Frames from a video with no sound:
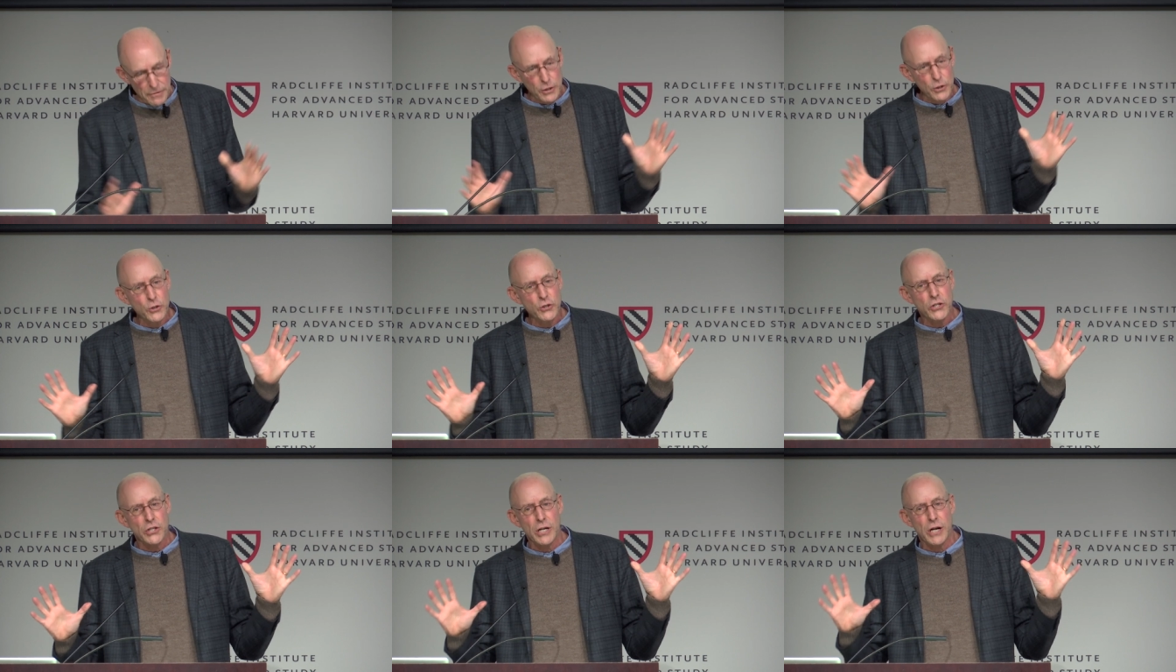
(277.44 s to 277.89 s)

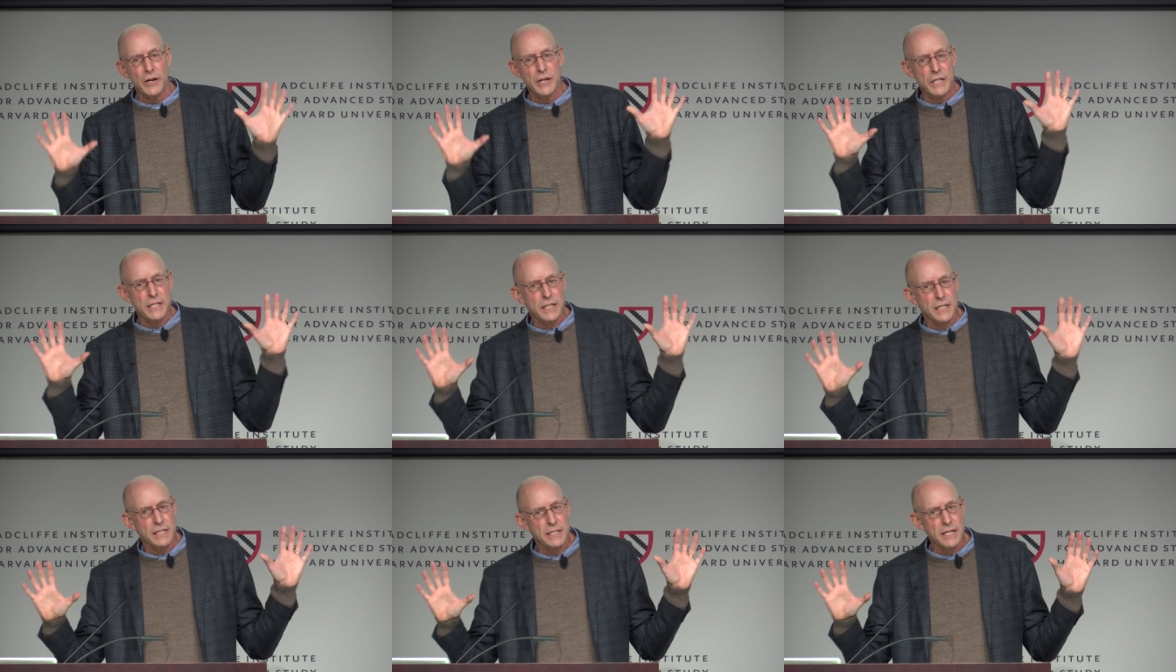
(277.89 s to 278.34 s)
evolutionary
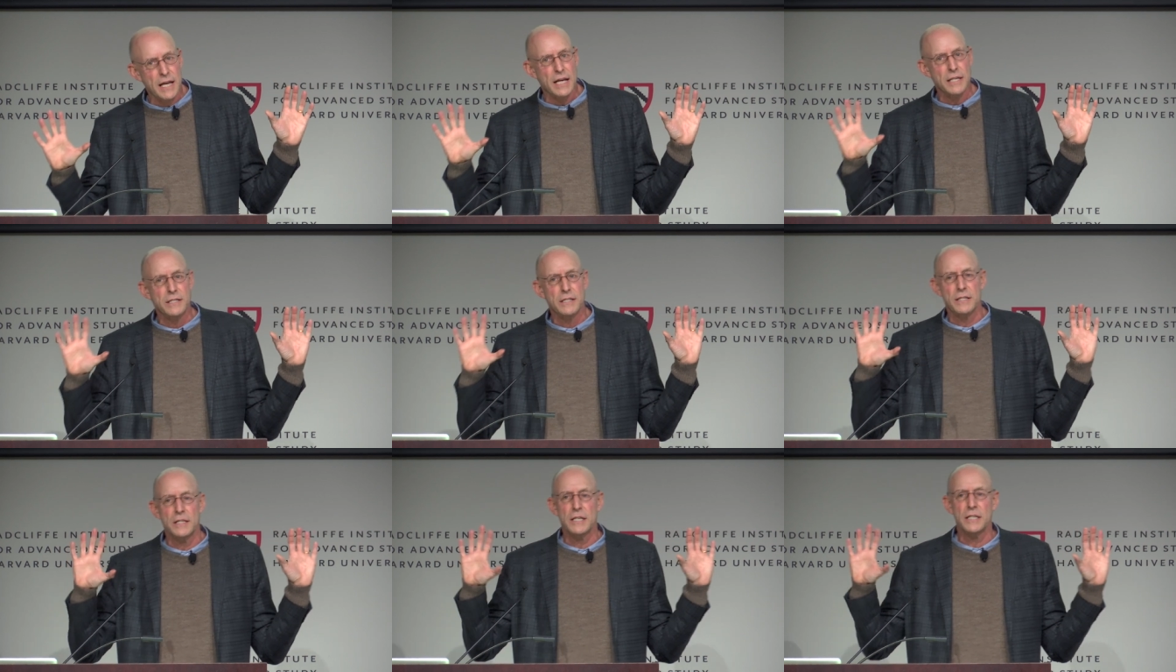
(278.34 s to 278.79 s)

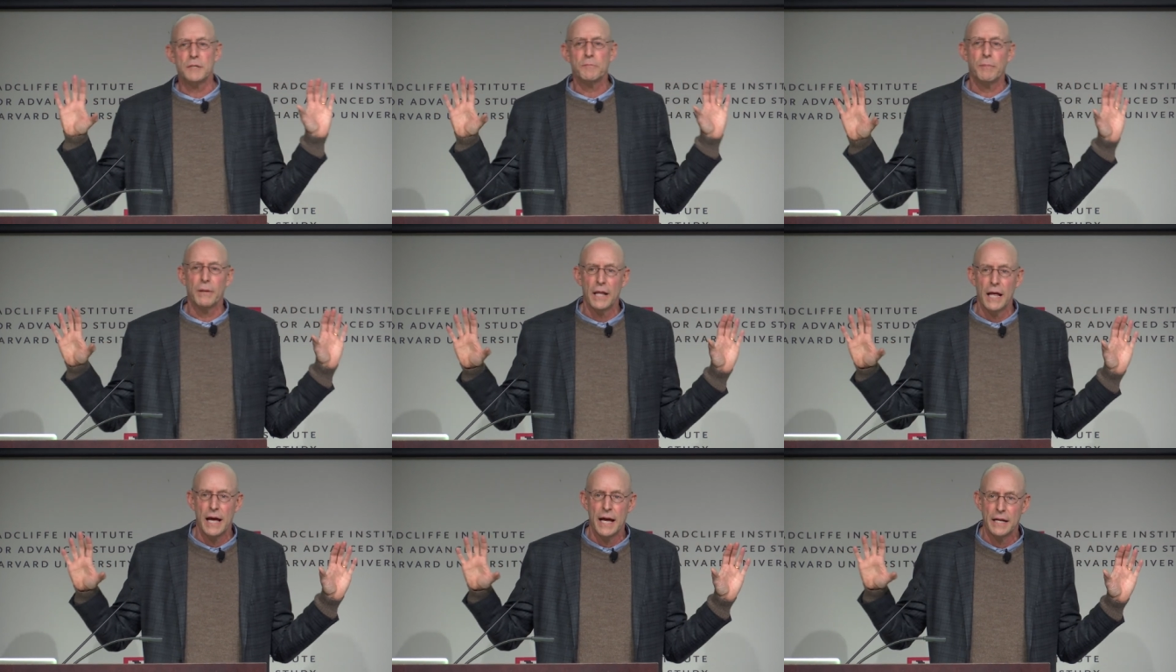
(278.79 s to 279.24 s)
success of these
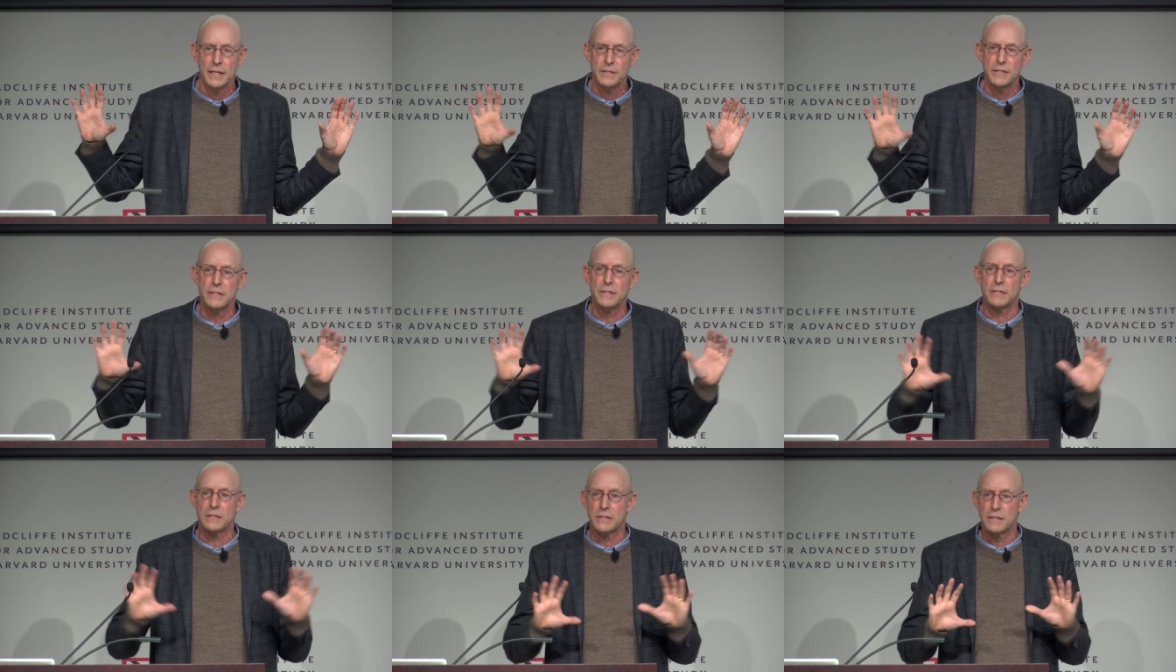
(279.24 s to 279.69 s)

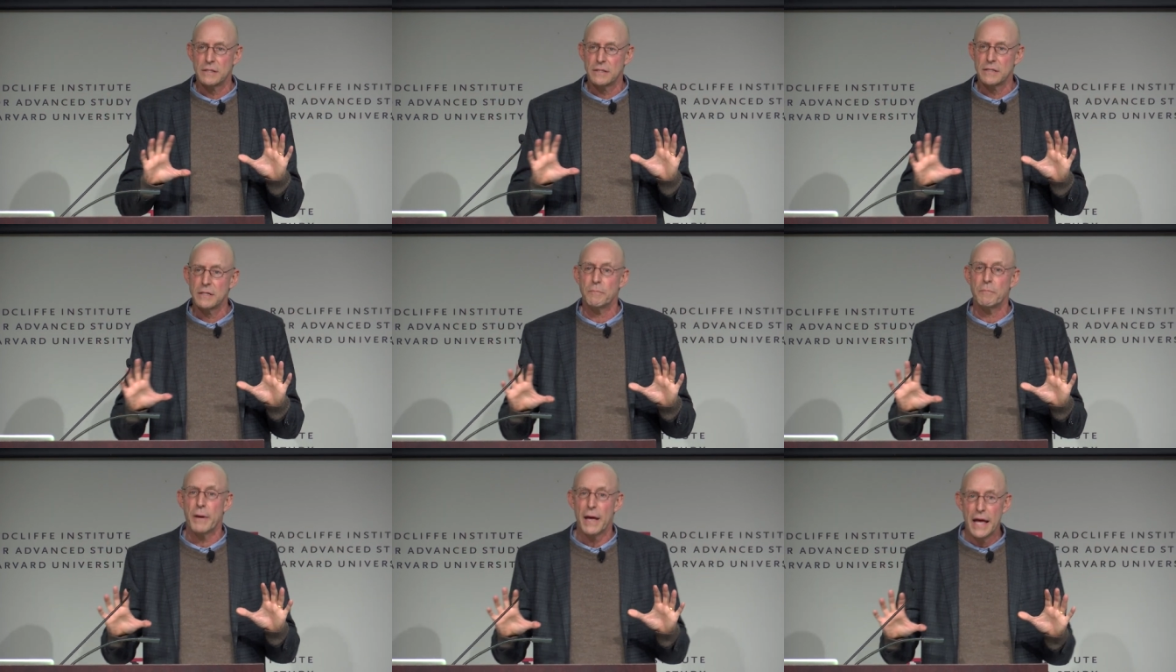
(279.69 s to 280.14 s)
plants
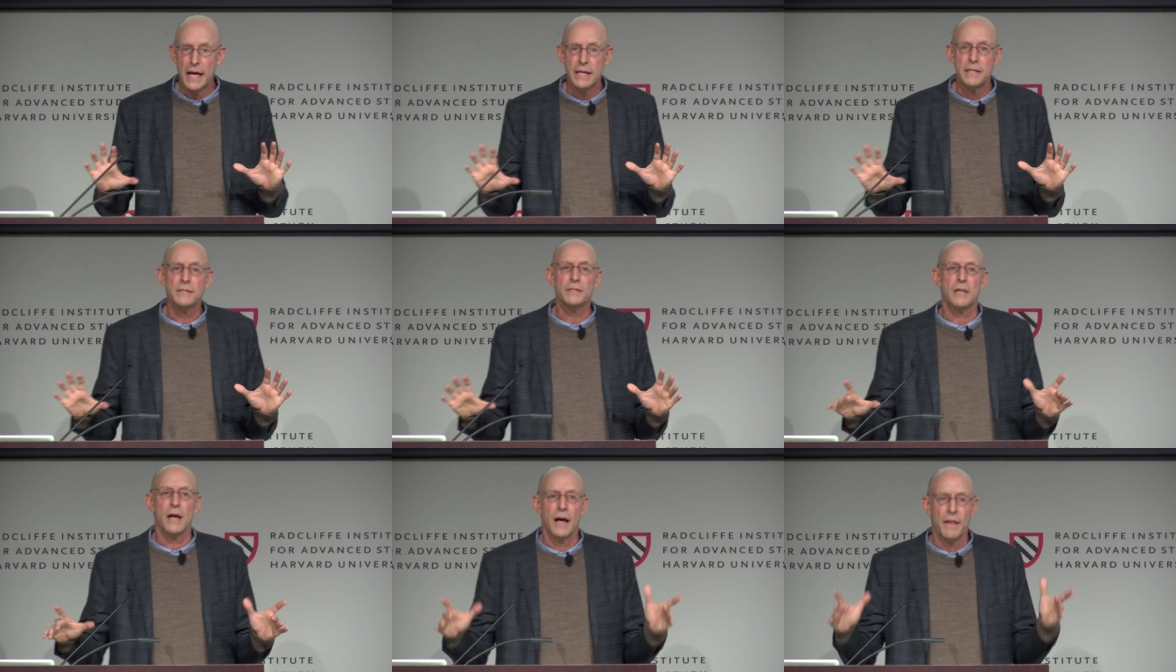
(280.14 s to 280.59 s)

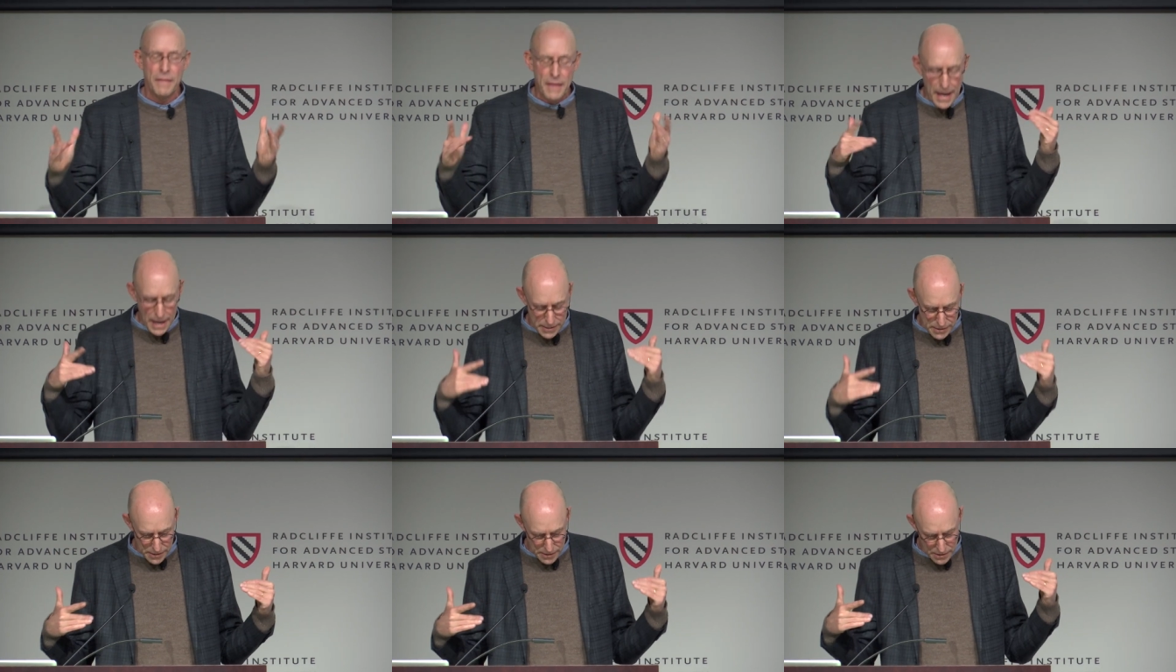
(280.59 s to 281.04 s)
depends on
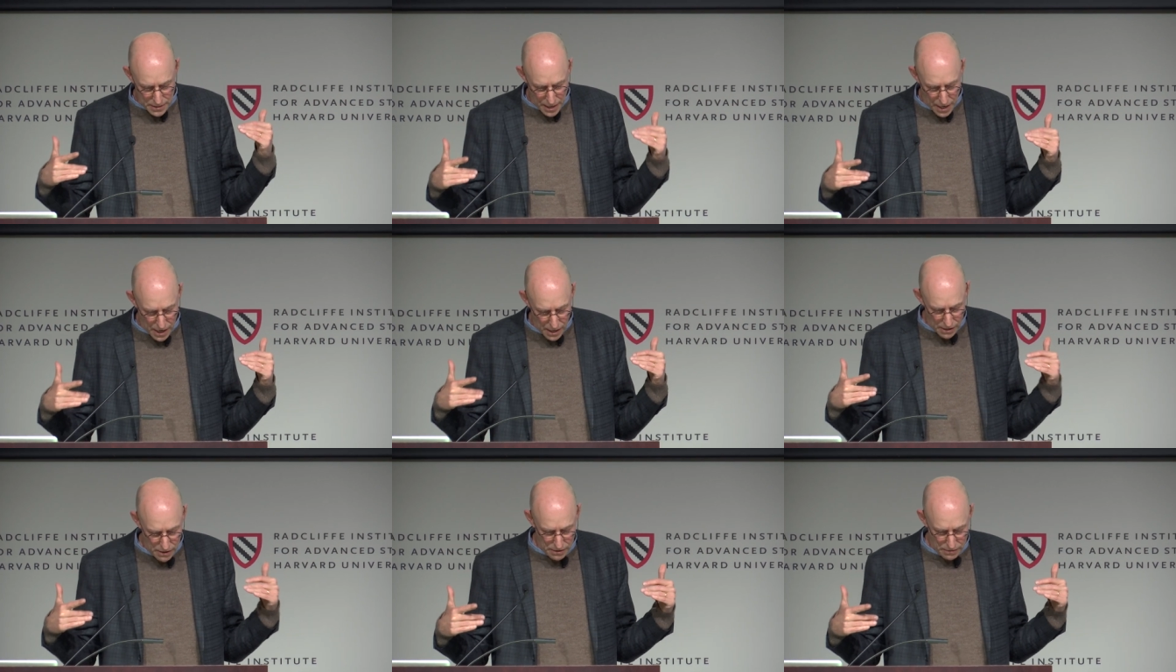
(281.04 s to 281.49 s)
that
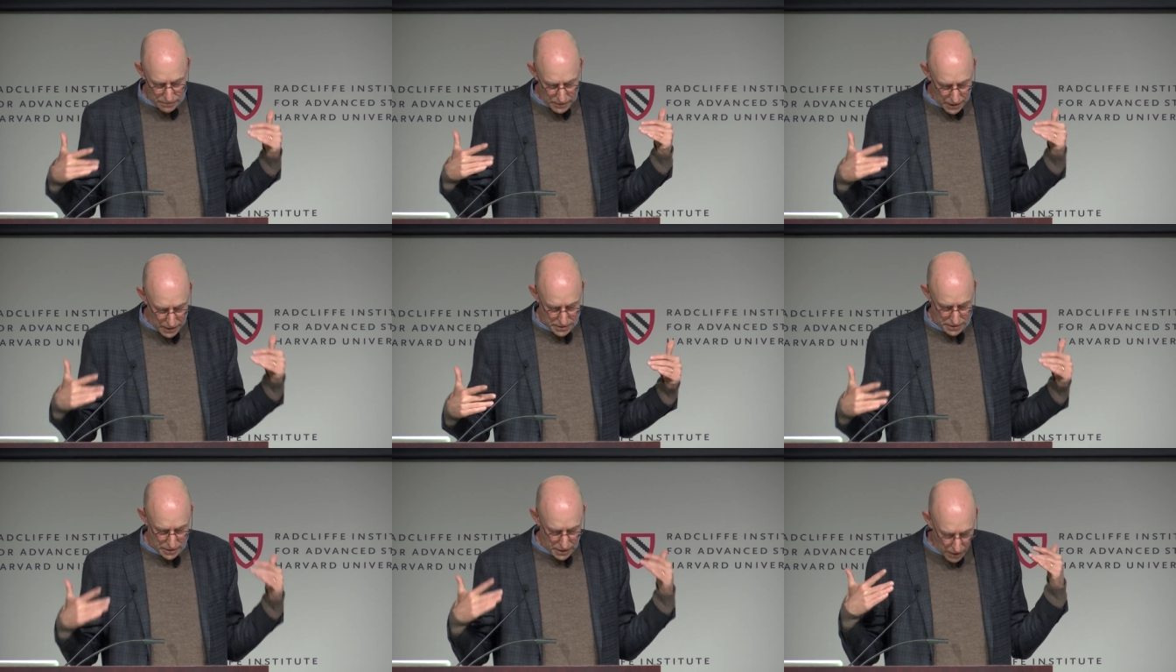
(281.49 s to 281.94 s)
desire of
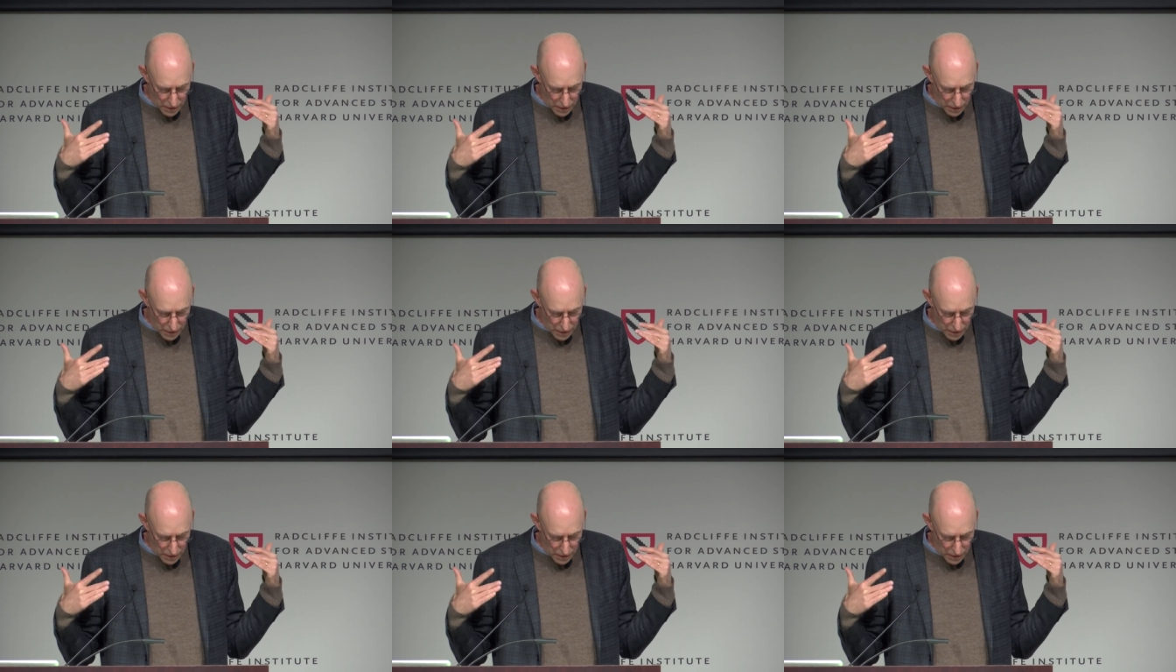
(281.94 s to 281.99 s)
us,